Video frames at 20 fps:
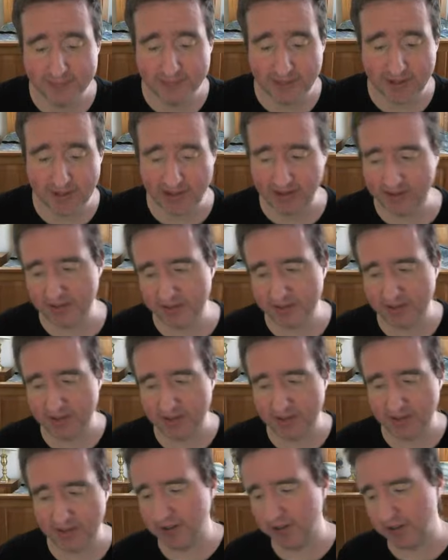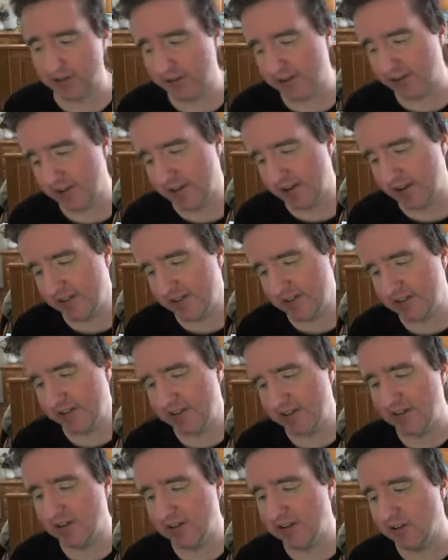And uh, ended
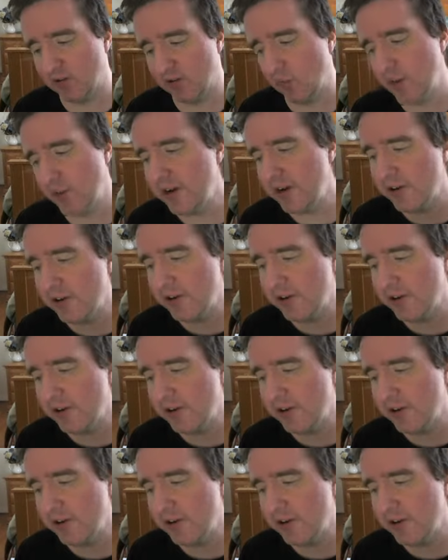in a weird